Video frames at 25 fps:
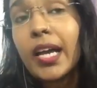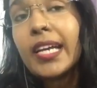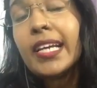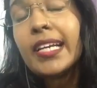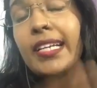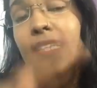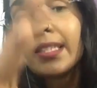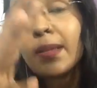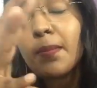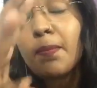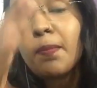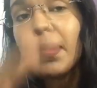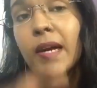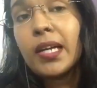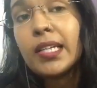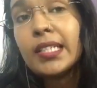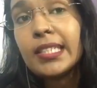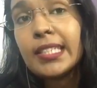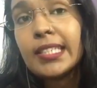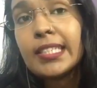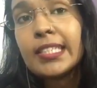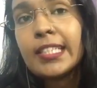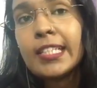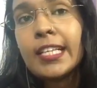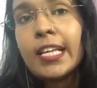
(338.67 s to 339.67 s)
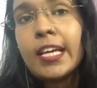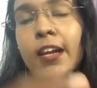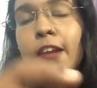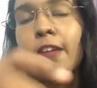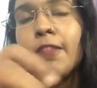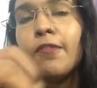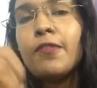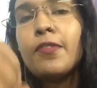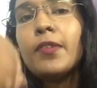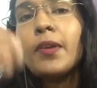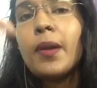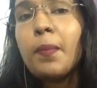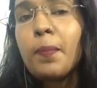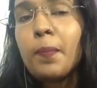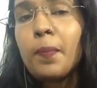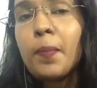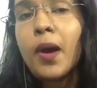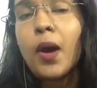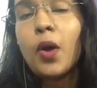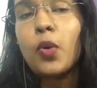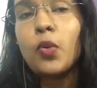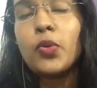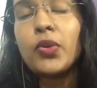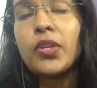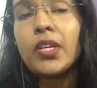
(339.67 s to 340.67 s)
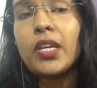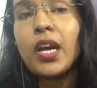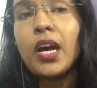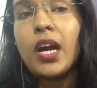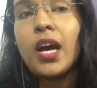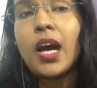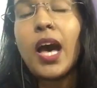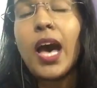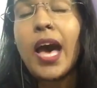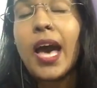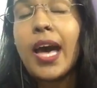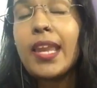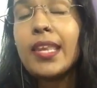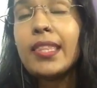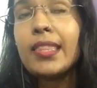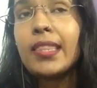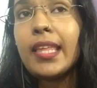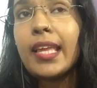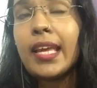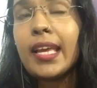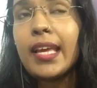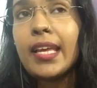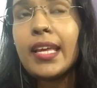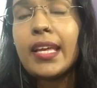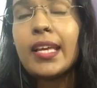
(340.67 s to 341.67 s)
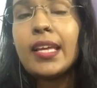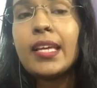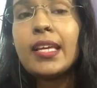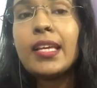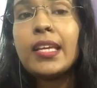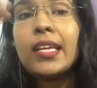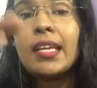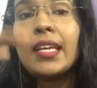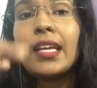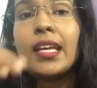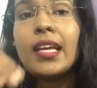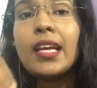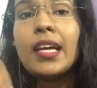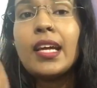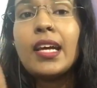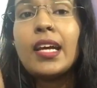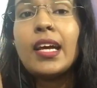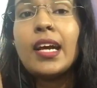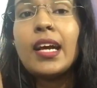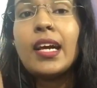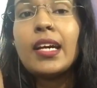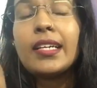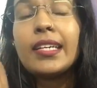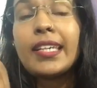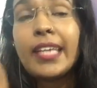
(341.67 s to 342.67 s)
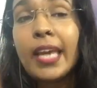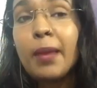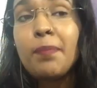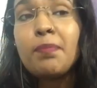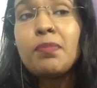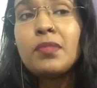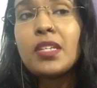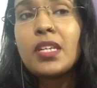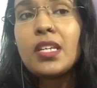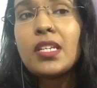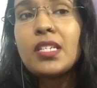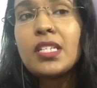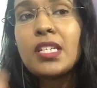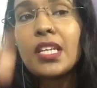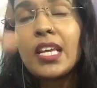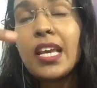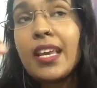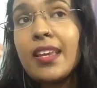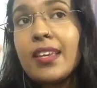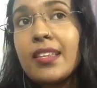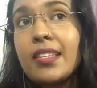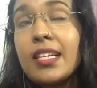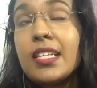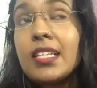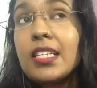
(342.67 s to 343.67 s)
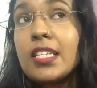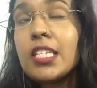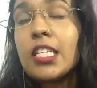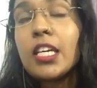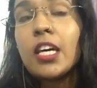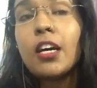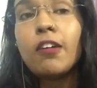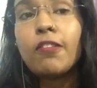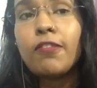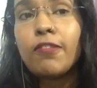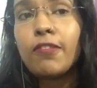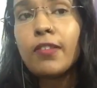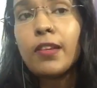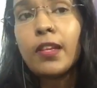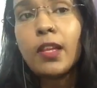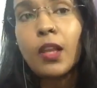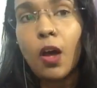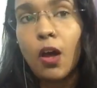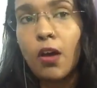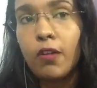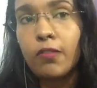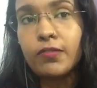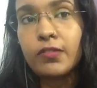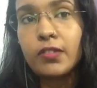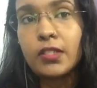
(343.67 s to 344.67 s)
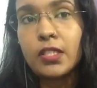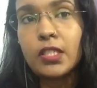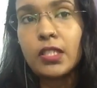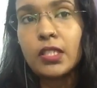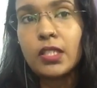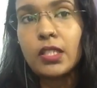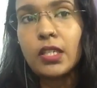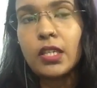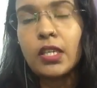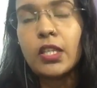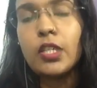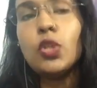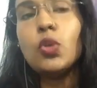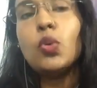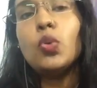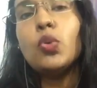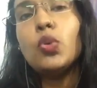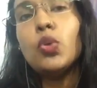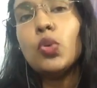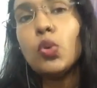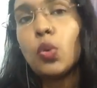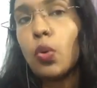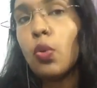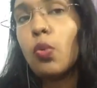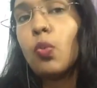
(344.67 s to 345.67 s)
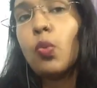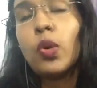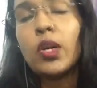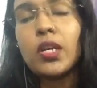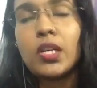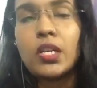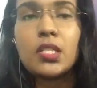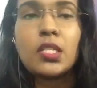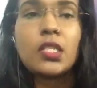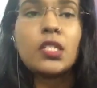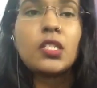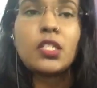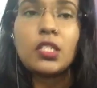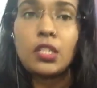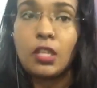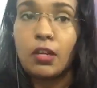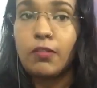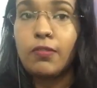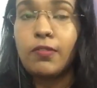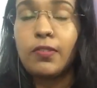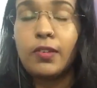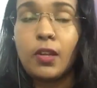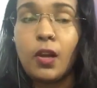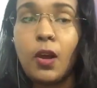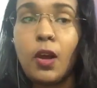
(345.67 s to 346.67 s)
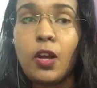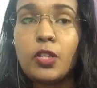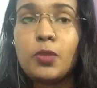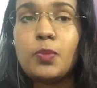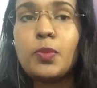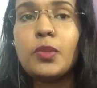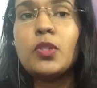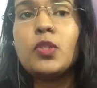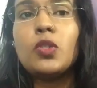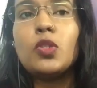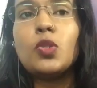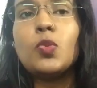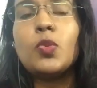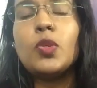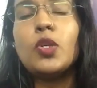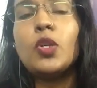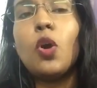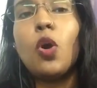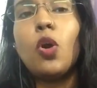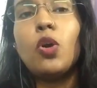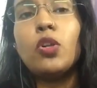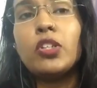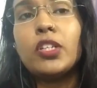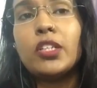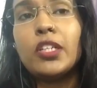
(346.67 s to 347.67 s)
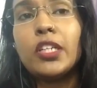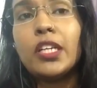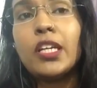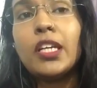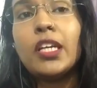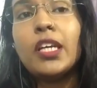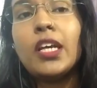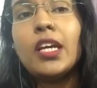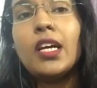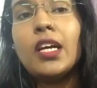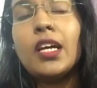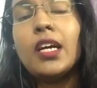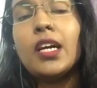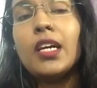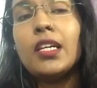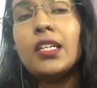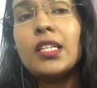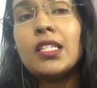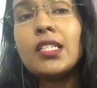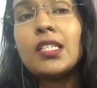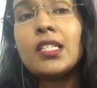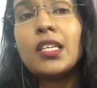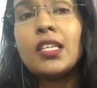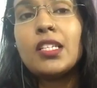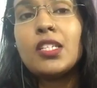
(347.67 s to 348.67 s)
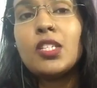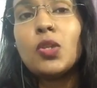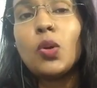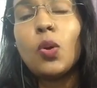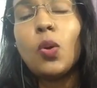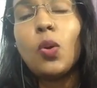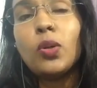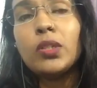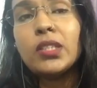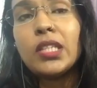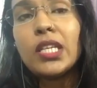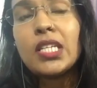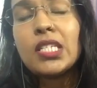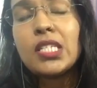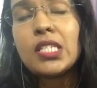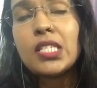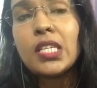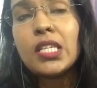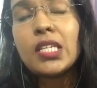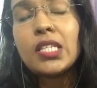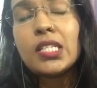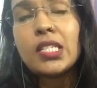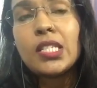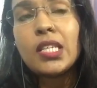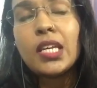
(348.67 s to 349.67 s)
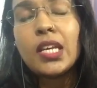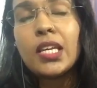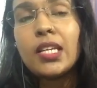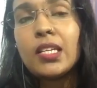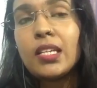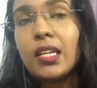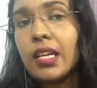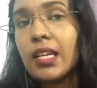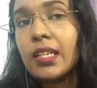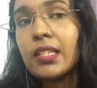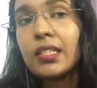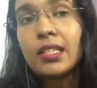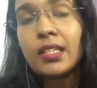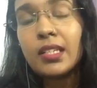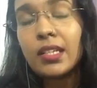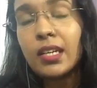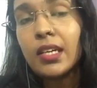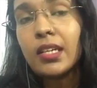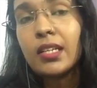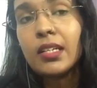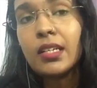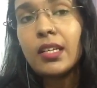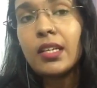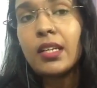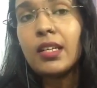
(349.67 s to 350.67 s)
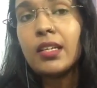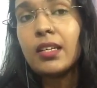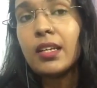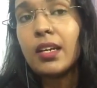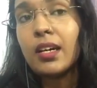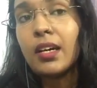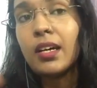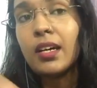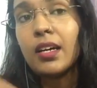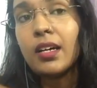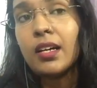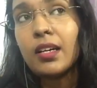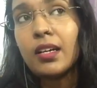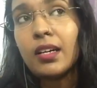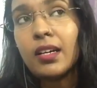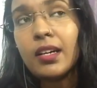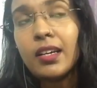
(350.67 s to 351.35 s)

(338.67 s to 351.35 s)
the bundle from Maurya, and they kept it in the turf loft. You know what is a turf loft, because we already discussed all these things in our